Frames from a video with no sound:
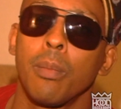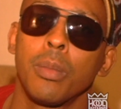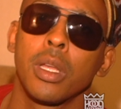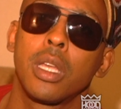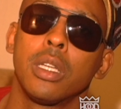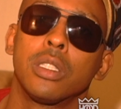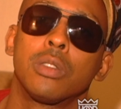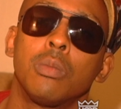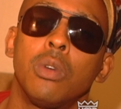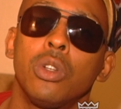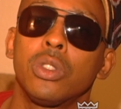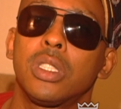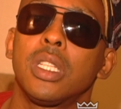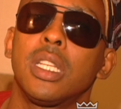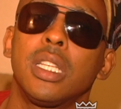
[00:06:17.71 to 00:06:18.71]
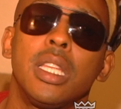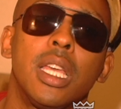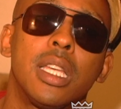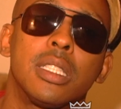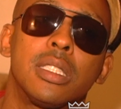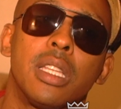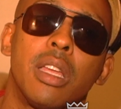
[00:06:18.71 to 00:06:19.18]
Because most of the
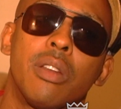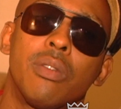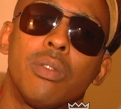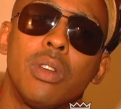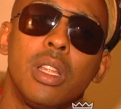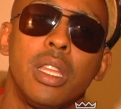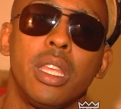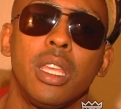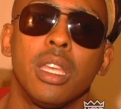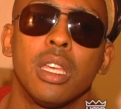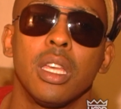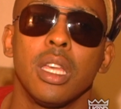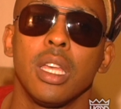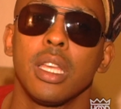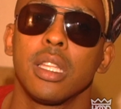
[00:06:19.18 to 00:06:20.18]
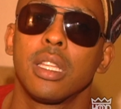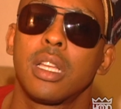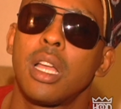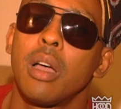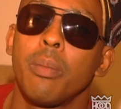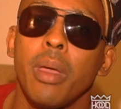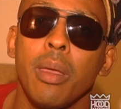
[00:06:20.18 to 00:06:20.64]
niggas that really
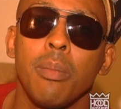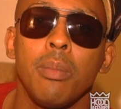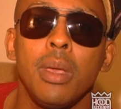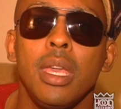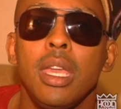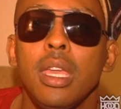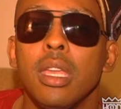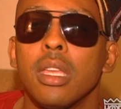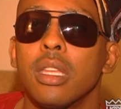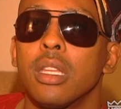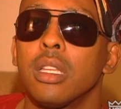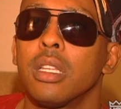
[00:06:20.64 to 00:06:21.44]
come at me,